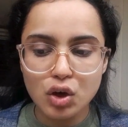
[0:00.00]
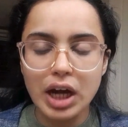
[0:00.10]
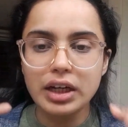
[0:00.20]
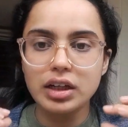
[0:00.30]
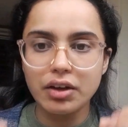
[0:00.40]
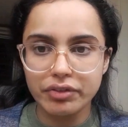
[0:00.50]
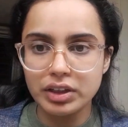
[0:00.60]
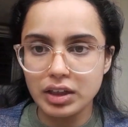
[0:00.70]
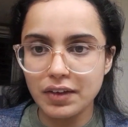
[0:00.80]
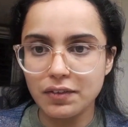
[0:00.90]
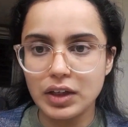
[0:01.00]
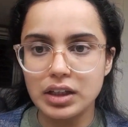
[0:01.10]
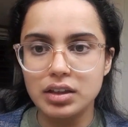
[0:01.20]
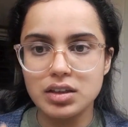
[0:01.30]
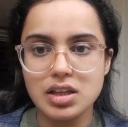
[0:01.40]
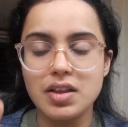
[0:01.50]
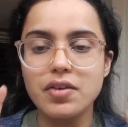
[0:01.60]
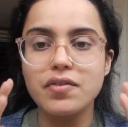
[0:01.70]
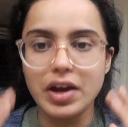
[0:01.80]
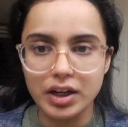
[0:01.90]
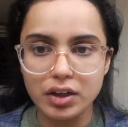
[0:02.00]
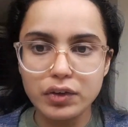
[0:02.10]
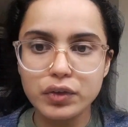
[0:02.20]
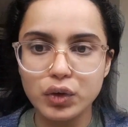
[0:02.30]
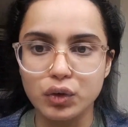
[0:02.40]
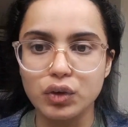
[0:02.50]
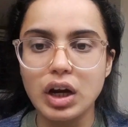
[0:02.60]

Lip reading: I definitely feel it is an effective tool,